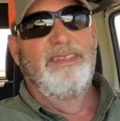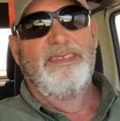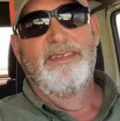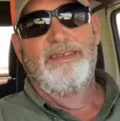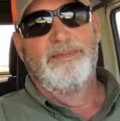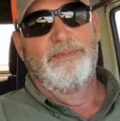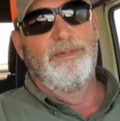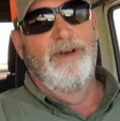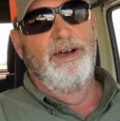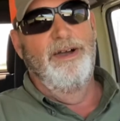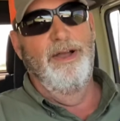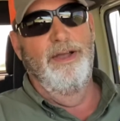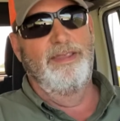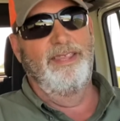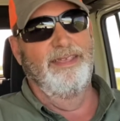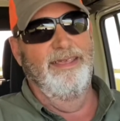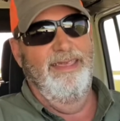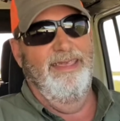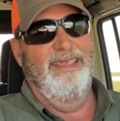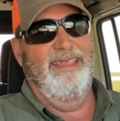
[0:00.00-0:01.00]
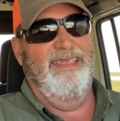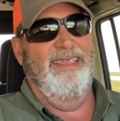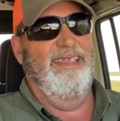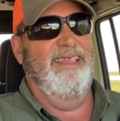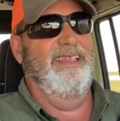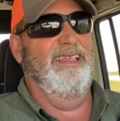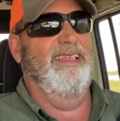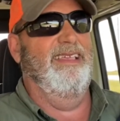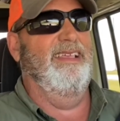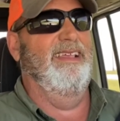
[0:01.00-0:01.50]
folks,
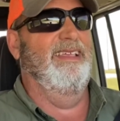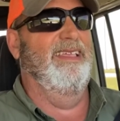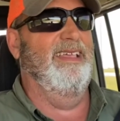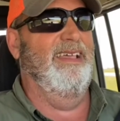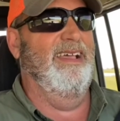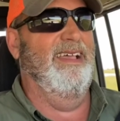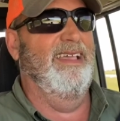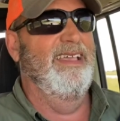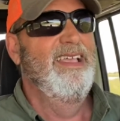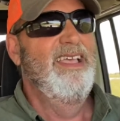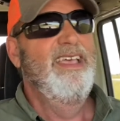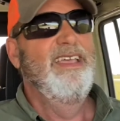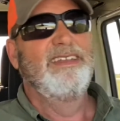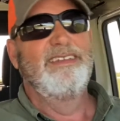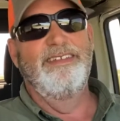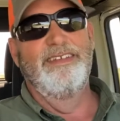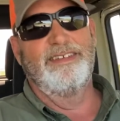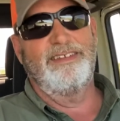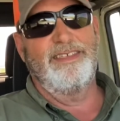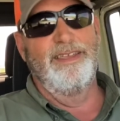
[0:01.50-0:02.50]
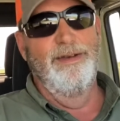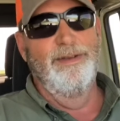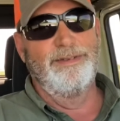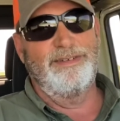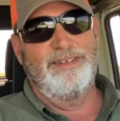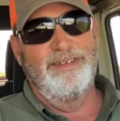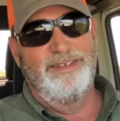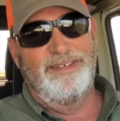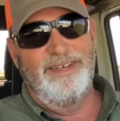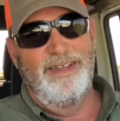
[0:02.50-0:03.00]
just goes
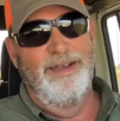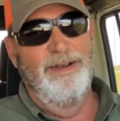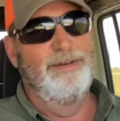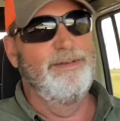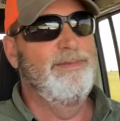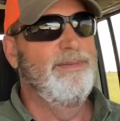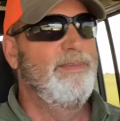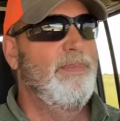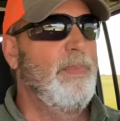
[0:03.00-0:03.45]
to show,